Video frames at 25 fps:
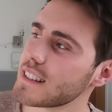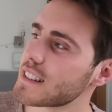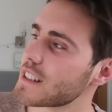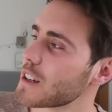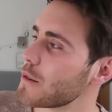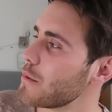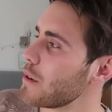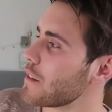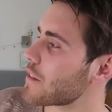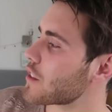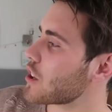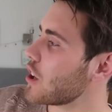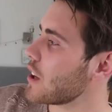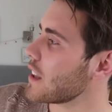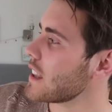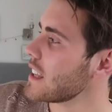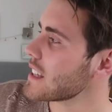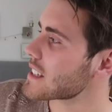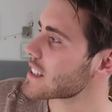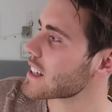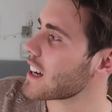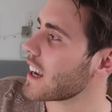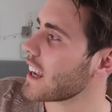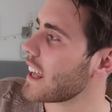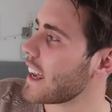So we've got
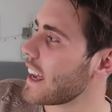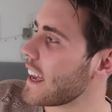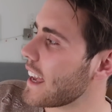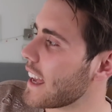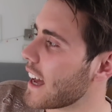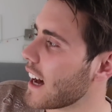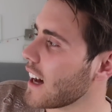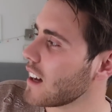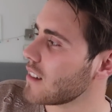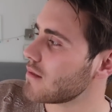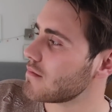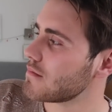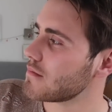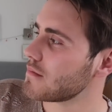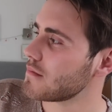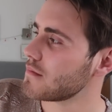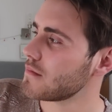this colour here,